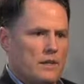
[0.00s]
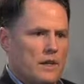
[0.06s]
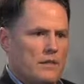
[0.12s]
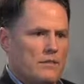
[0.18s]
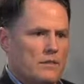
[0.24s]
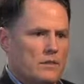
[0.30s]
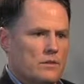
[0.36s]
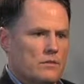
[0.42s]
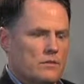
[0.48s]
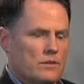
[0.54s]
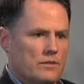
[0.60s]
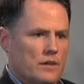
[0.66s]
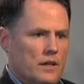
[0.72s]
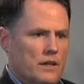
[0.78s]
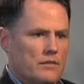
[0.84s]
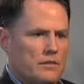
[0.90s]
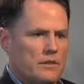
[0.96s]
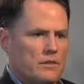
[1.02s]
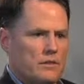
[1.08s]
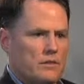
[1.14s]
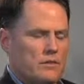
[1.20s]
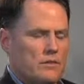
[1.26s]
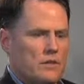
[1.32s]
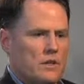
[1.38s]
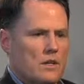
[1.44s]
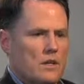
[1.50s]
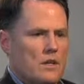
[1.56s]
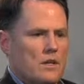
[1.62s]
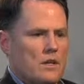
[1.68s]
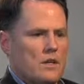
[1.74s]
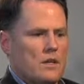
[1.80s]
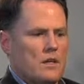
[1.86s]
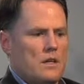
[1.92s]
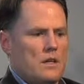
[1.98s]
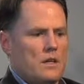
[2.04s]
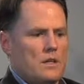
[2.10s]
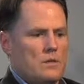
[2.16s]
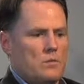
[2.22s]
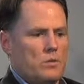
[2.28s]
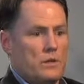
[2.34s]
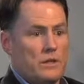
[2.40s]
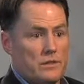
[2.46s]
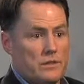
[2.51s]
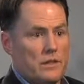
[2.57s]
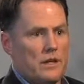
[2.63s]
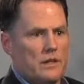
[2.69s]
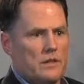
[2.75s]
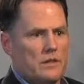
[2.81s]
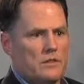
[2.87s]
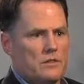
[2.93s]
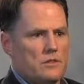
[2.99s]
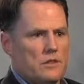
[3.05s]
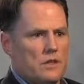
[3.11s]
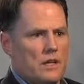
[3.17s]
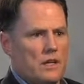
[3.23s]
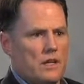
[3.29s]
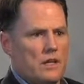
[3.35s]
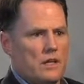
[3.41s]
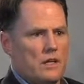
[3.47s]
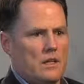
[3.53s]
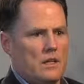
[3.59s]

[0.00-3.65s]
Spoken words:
Avenue for 5 years, and we decided to stay.